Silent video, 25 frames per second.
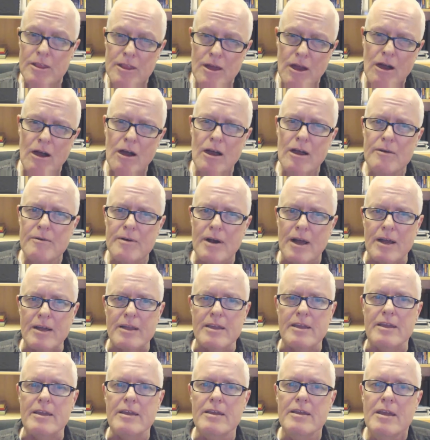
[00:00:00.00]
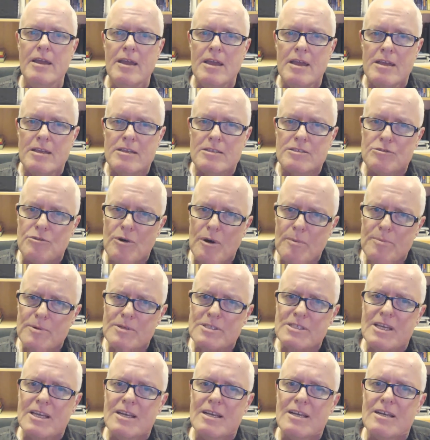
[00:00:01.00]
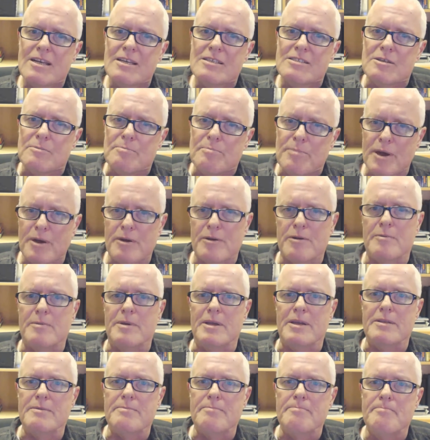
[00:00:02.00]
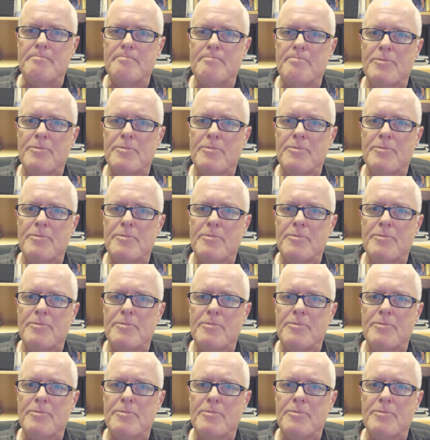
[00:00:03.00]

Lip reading: The hierarchy is represented as a pyramid,